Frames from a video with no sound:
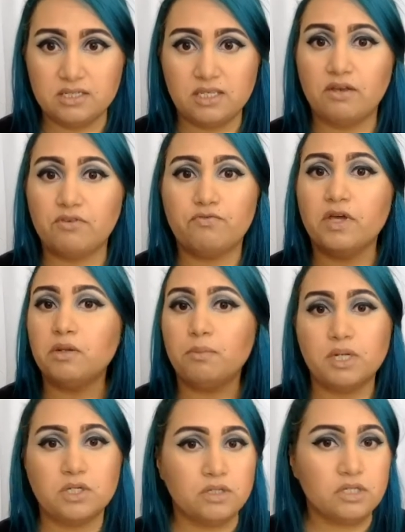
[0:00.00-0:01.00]
It
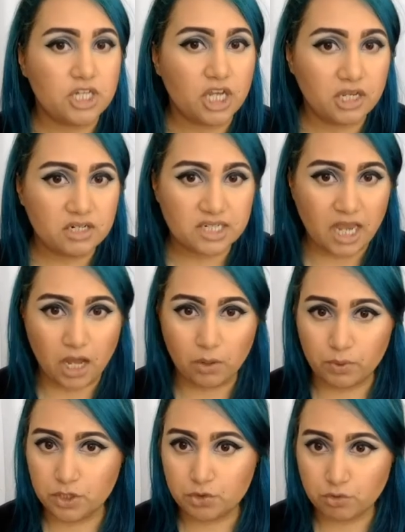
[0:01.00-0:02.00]
fundamentally changed how
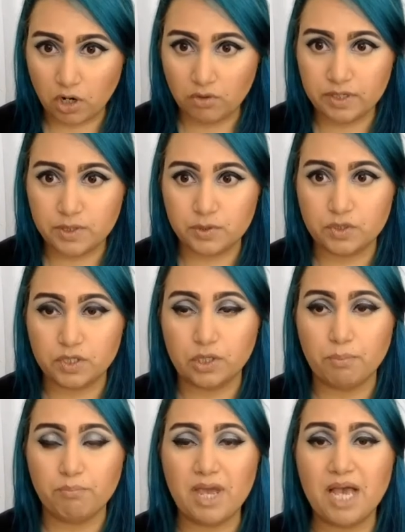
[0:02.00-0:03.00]
we draw
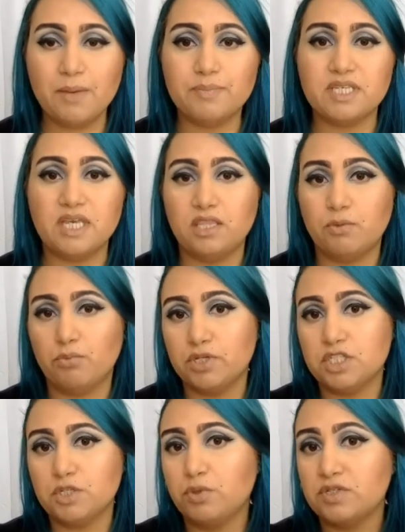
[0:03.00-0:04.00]
redistricting maps, and the
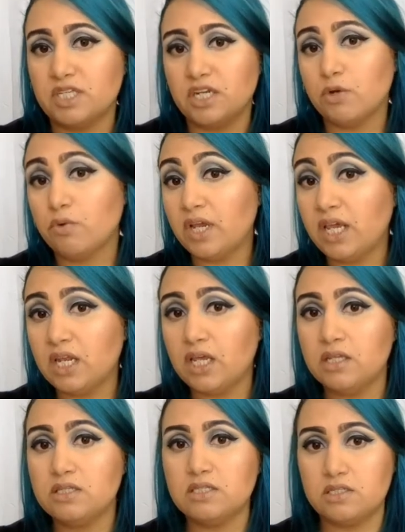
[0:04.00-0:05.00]
principles that it
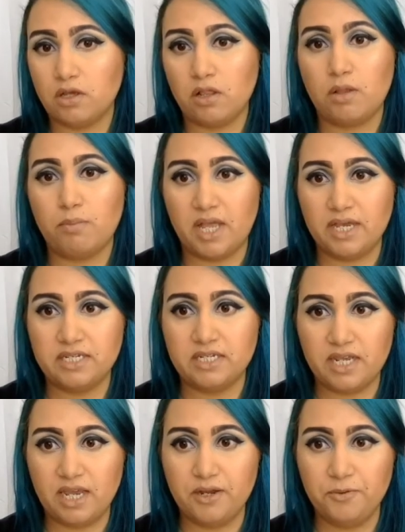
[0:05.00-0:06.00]
created still apply
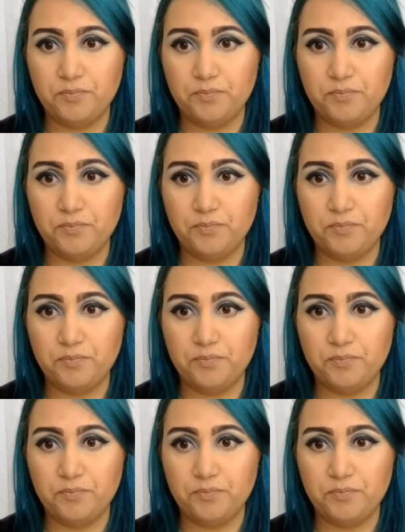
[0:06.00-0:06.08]
today.